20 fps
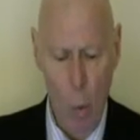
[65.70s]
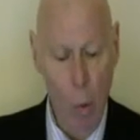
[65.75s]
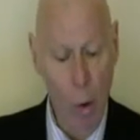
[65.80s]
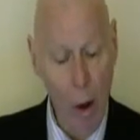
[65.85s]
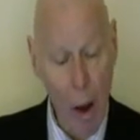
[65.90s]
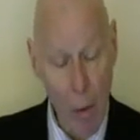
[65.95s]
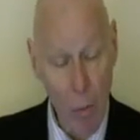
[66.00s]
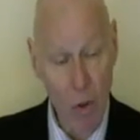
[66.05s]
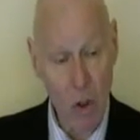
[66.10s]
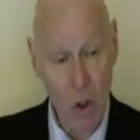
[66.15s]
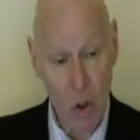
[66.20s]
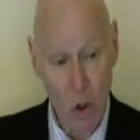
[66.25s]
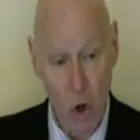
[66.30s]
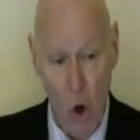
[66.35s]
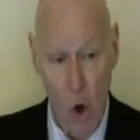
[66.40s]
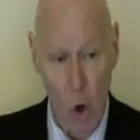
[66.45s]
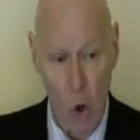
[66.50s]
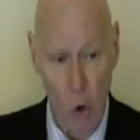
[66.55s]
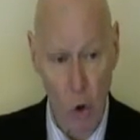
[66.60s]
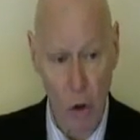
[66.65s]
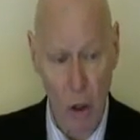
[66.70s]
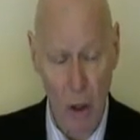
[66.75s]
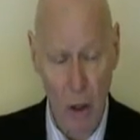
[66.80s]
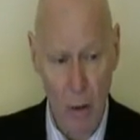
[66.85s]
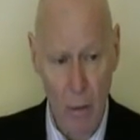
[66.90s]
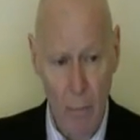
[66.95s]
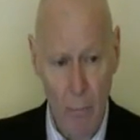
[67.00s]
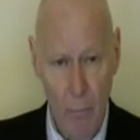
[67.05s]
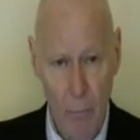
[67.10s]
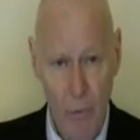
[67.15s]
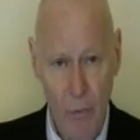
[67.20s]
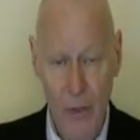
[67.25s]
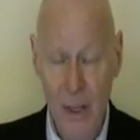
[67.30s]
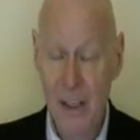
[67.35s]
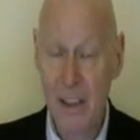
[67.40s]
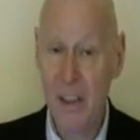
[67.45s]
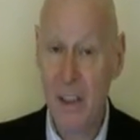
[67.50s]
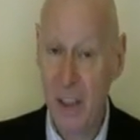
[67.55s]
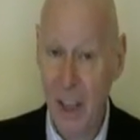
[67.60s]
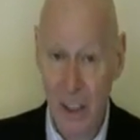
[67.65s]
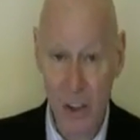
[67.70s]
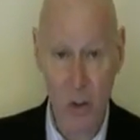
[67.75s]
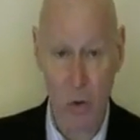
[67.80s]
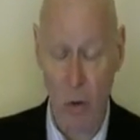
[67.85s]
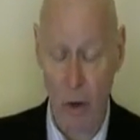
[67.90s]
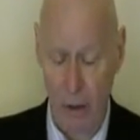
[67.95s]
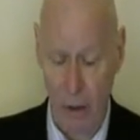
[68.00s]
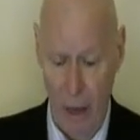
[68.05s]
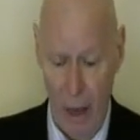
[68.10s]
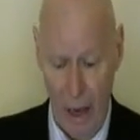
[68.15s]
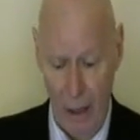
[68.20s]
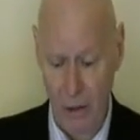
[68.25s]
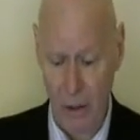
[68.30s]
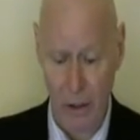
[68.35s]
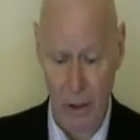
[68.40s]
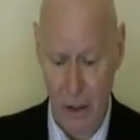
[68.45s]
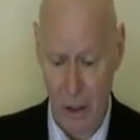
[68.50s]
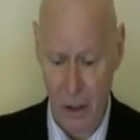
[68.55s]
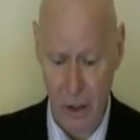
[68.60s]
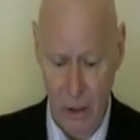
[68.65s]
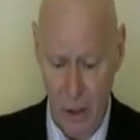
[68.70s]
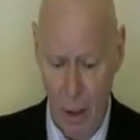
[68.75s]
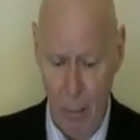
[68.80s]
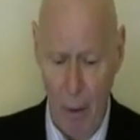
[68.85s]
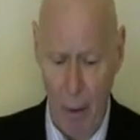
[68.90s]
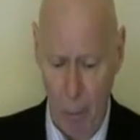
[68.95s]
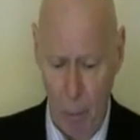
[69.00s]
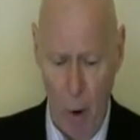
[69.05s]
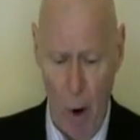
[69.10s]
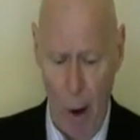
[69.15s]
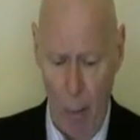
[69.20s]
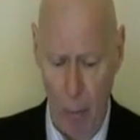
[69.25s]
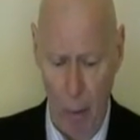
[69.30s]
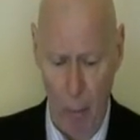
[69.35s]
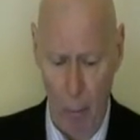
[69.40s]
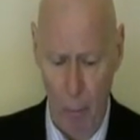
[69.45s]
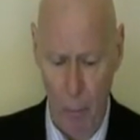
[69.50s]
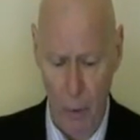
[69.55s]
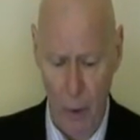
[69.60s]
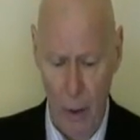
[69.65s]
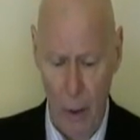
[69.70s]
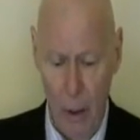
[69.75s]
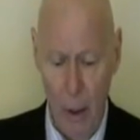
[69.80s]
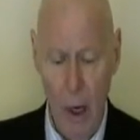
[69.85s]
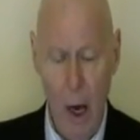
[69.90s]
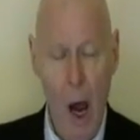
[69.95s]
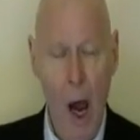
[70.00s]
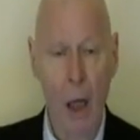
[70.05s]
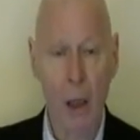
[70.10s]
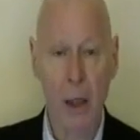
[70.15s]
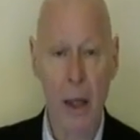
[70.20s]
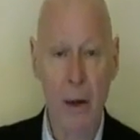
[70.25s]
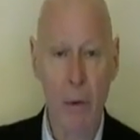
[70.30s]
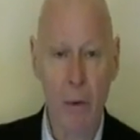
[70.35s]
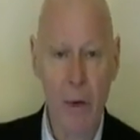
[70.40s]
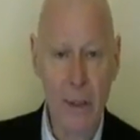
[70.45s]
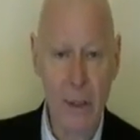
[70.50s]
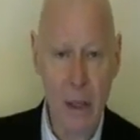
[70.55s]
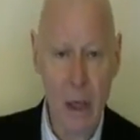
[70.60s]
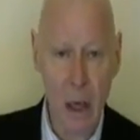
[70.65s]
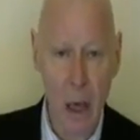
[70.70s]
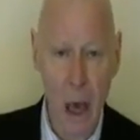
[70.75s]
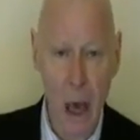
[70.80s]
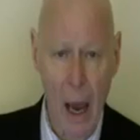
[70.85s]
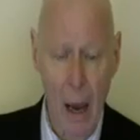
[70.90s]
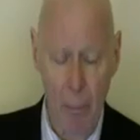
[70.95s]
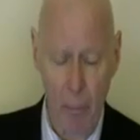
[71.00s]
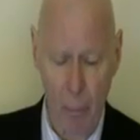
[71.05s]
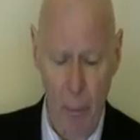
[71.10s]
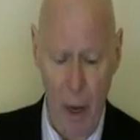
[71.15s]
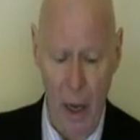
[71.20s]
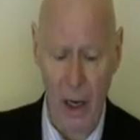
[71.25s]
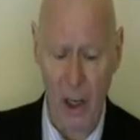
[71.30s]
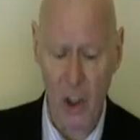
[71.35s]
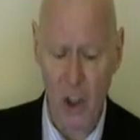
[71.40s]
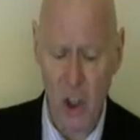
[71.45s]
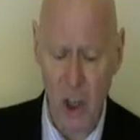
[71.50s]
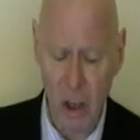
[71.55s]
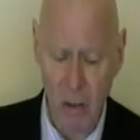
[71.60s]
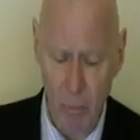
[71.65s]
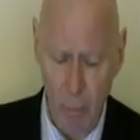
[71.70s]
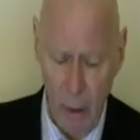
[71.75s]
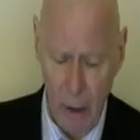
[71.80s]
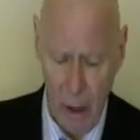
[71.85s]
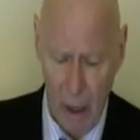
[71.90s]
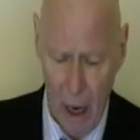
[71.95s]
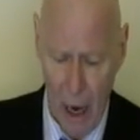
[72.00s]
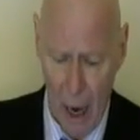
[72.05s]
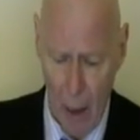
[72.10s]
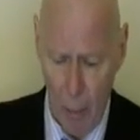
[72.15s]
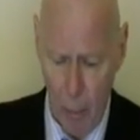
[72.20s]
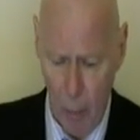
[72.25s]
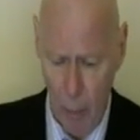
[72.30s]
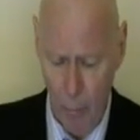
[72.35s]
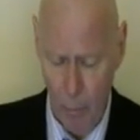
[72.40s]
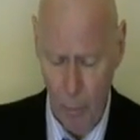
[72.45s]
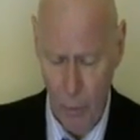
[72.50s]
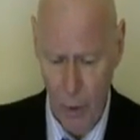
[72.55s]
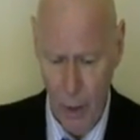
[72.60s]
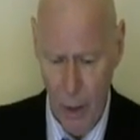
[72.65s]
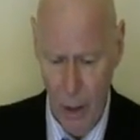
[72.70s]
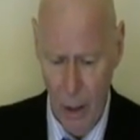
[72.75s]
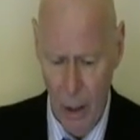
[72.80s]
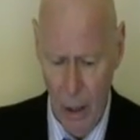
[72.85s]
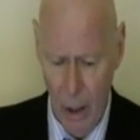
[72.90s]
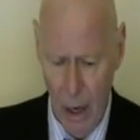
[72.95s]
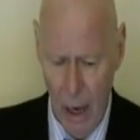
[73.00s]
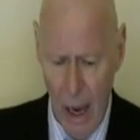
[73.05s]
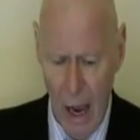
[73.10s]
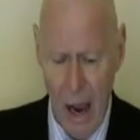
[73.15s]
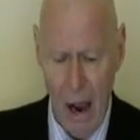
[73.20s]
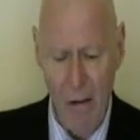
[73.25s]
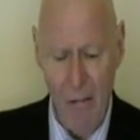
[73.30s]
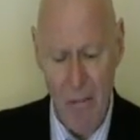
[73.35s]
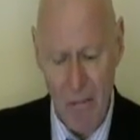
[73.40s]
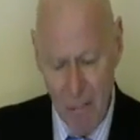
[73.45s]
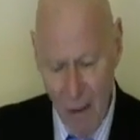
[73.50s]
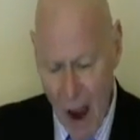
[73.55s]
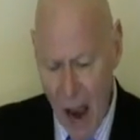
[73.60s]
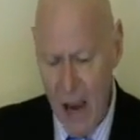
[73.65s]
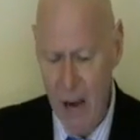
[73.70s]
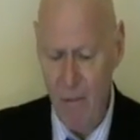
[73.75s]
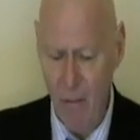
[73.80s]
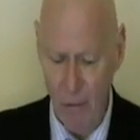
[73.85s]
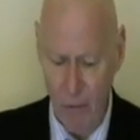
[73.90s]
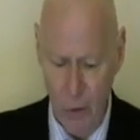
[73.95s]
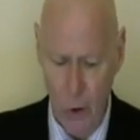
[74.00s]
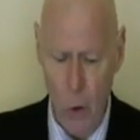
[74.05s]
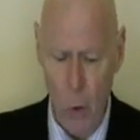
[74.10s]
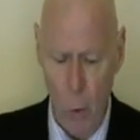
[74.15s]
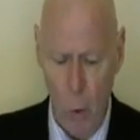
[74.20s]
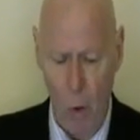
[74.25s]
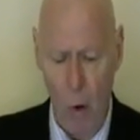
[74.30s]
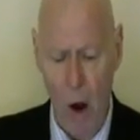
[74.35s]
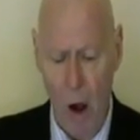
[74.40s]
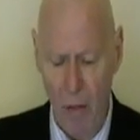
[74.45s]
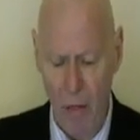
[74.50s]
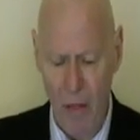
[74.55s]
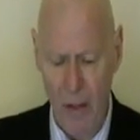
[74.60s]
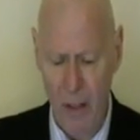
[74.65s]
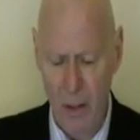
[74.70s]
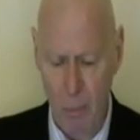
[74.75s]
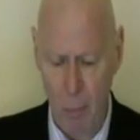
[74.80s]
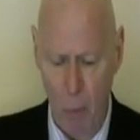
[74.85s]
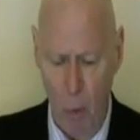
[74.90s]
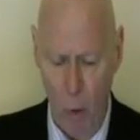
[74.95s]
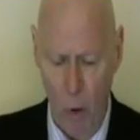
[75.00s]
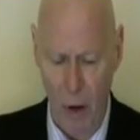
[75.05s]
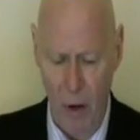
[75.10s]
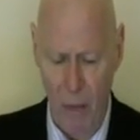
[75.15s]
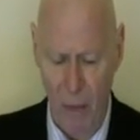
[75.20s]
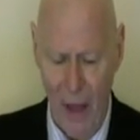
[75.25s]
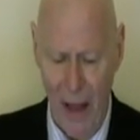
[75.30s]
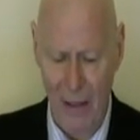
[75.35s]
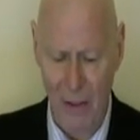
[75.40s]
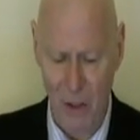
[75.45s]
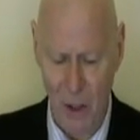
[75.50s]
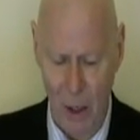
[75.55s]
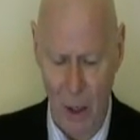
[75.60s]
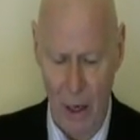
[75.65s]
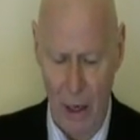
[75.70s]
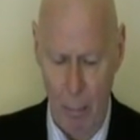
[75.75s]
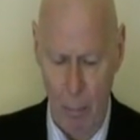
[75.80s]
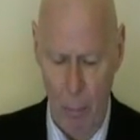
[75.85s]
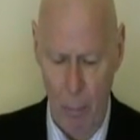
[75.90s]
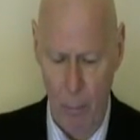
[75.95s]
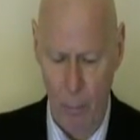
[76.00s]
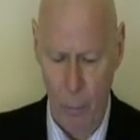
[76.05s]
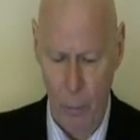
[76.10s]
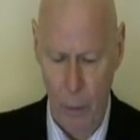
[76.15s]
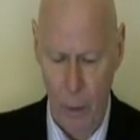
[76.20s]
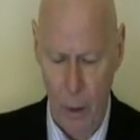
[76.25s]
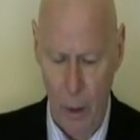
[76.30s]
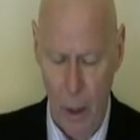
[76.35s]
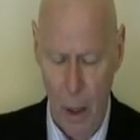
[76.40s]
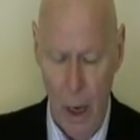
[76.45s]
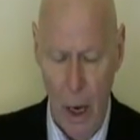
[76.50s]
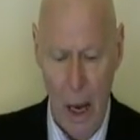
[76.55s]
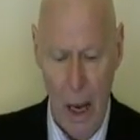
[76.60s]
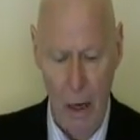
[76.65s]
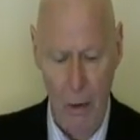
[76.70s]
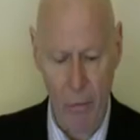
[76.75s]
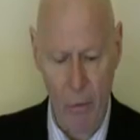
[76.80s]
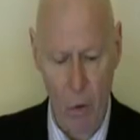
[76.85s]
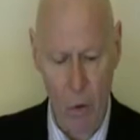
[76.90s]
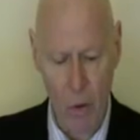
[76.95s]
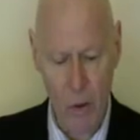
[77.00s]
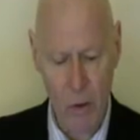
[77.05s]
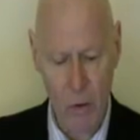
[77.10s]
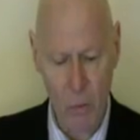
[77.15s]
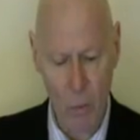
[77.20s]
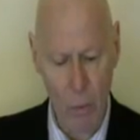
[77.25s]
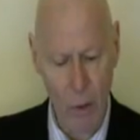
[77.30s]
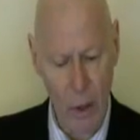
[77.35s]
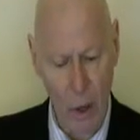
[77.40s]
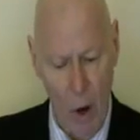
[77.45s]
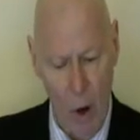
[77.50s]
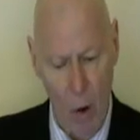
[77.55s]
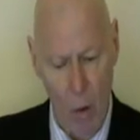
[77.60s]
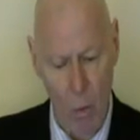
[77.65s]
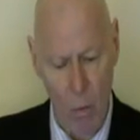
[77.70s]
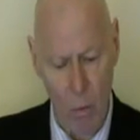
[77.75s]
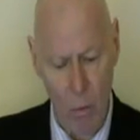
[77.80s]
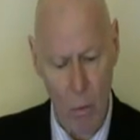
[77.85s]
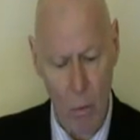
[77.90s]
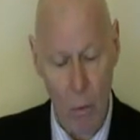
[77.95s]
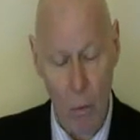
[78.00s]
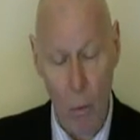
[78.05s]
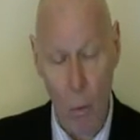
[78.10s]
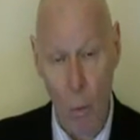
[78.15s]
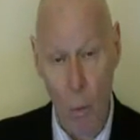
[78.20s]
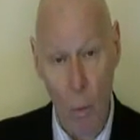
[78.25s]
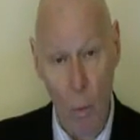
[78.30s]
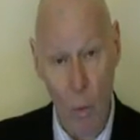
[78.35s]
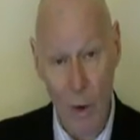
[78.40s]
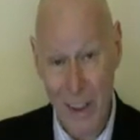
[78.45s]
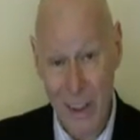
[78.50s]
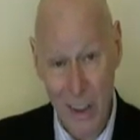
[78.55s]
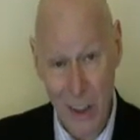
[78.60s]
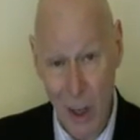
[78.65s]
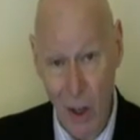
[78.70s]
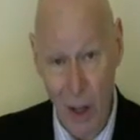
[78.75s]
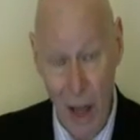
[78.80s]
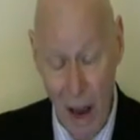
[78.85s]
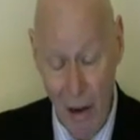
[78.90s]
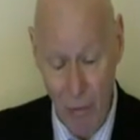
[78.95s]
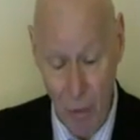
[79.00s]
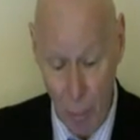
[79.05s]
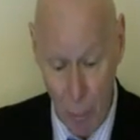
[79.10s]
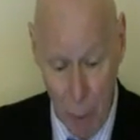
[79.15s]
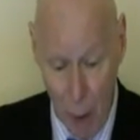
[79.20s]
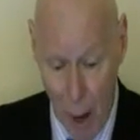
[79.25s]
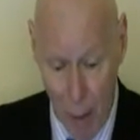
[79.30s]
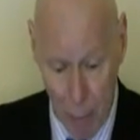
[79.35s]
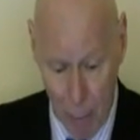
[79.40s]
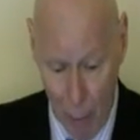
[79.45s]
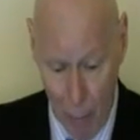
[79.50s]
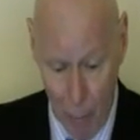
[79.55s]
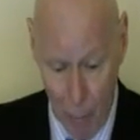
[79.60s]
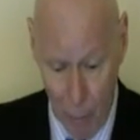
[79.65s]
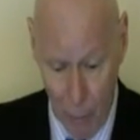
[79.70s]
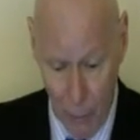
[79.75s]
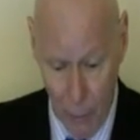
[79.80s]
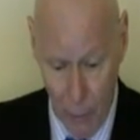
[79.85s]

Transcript: where I was told this district has a systemic problem, a literacy gap, an achievement gap. 5 of you were on this board at that time. And of course, we know we still have the problem.